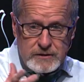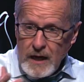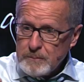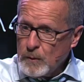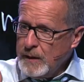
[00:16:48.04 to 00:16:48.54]

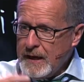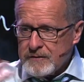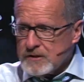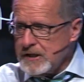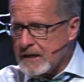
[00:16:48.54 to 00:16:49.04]
up and we had the
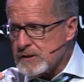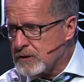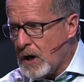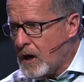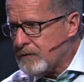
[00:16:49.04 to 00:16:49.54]
chance to
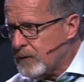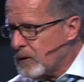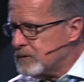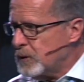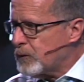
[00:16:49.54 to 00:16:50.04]
talk for
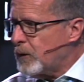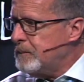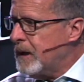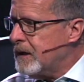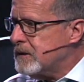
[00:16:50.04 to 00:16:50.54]
2 or 3
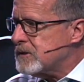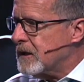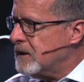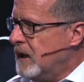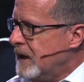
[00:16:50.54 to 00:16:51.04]
minutes,
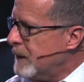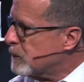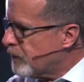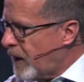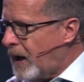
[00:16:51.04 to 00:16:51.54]
and he was
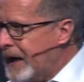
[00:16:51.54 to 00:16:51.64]
very